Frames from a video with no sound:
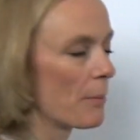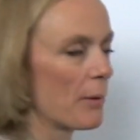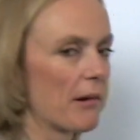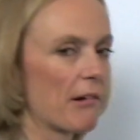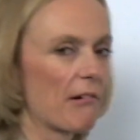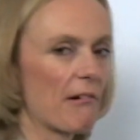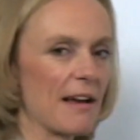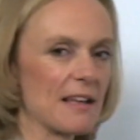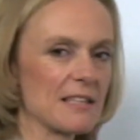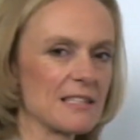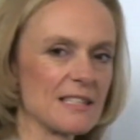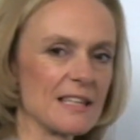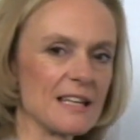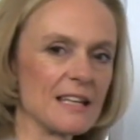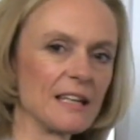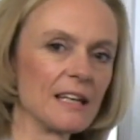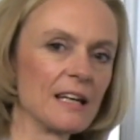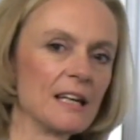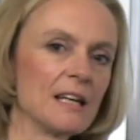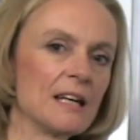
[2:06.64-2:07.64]

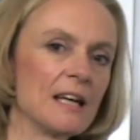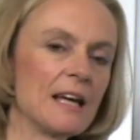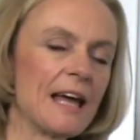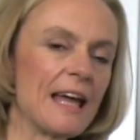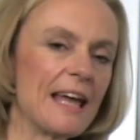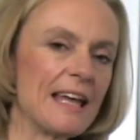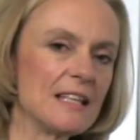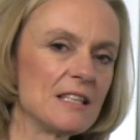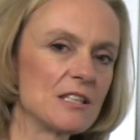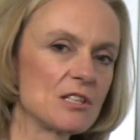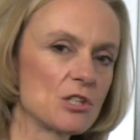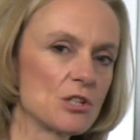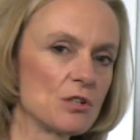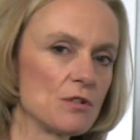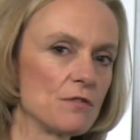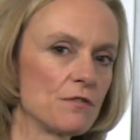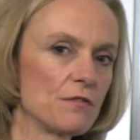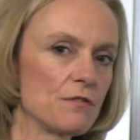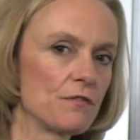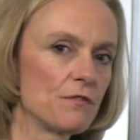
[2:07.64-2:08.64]
progressing
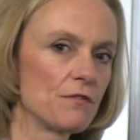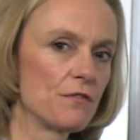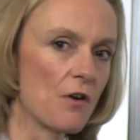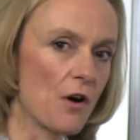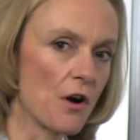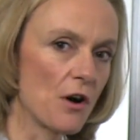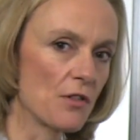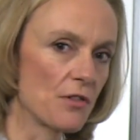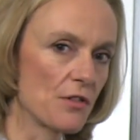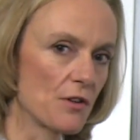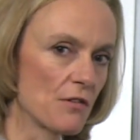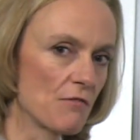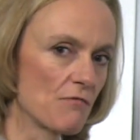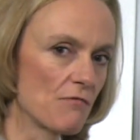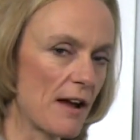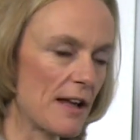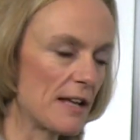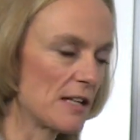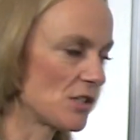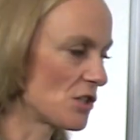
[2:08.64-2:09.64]
into further
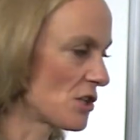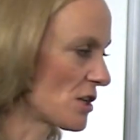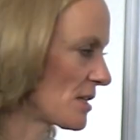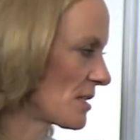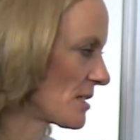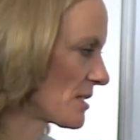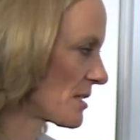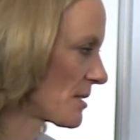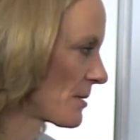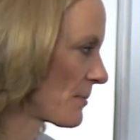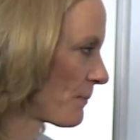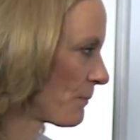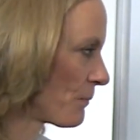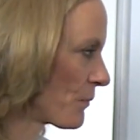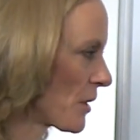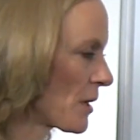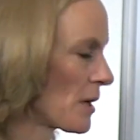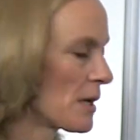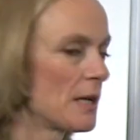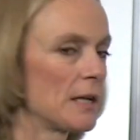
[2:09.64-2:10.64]
ranges.
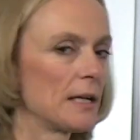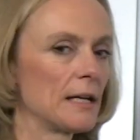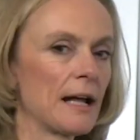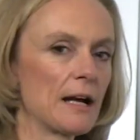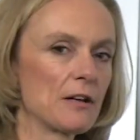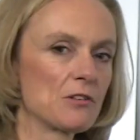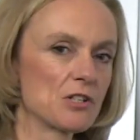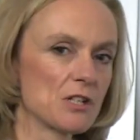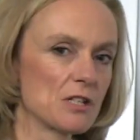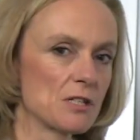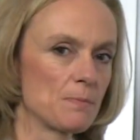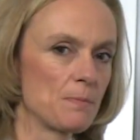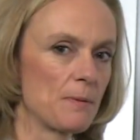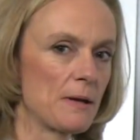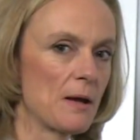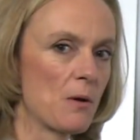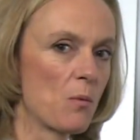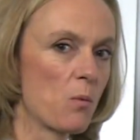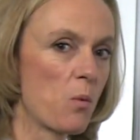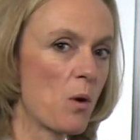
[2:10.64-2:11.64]
Now just
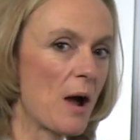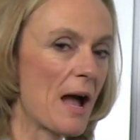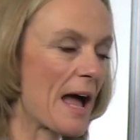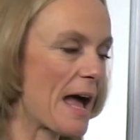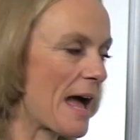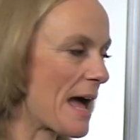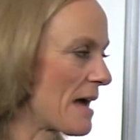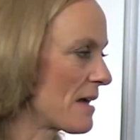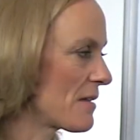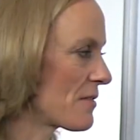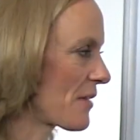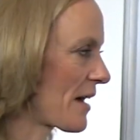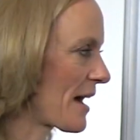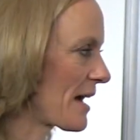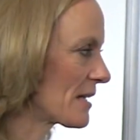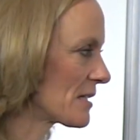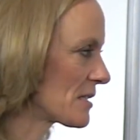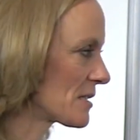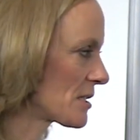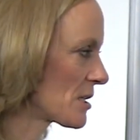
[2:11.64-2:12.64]
be aware
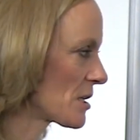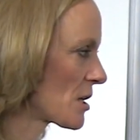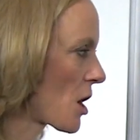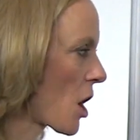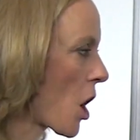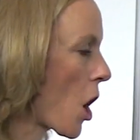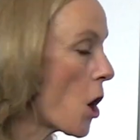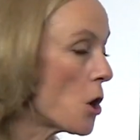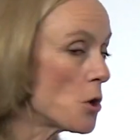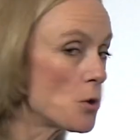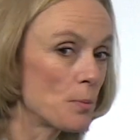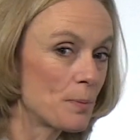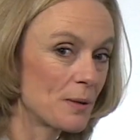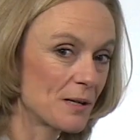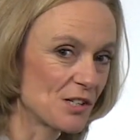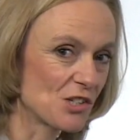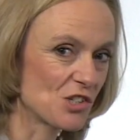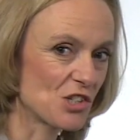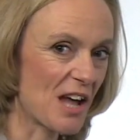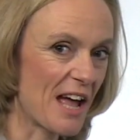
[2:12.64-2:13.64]
that
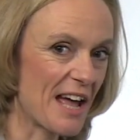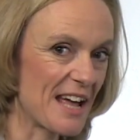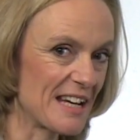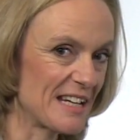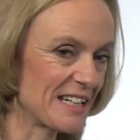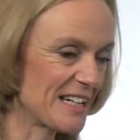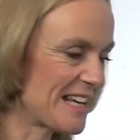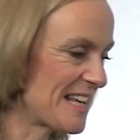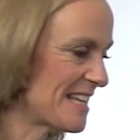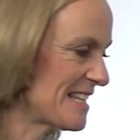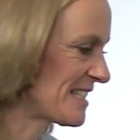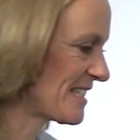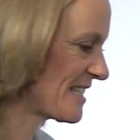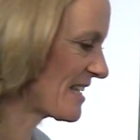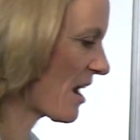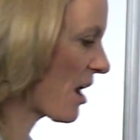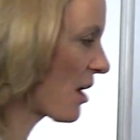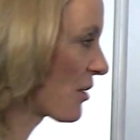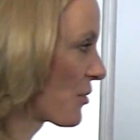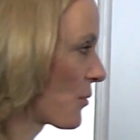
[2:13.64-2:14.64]
open chain is
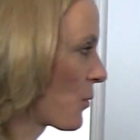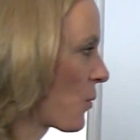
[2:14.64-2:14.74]
the other